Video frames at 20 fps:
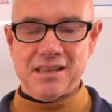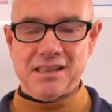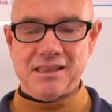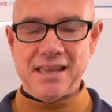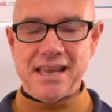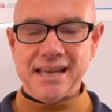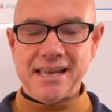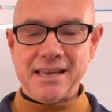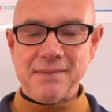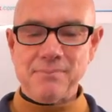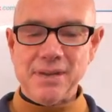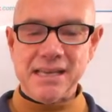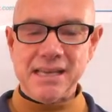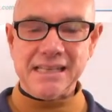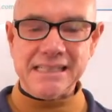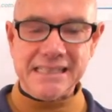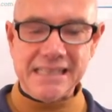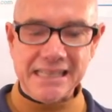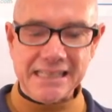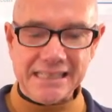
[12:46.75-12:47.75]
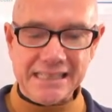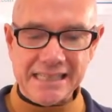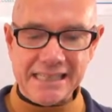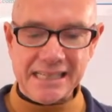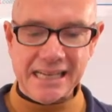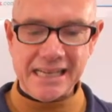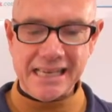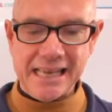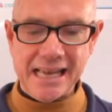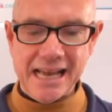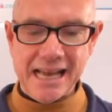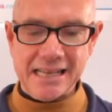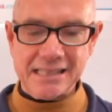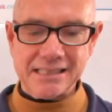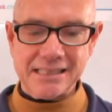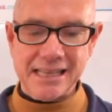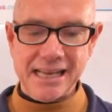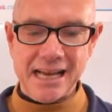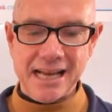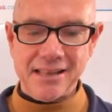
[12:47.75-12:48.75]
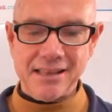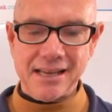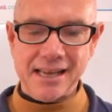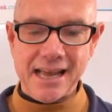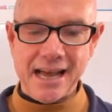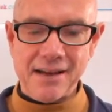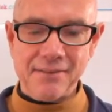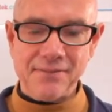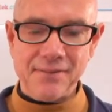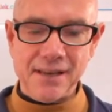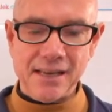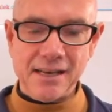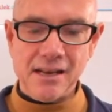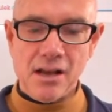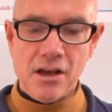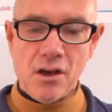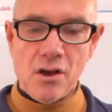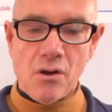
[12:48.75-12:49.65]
They can be addicting, I guess. Yeah, the caffeine.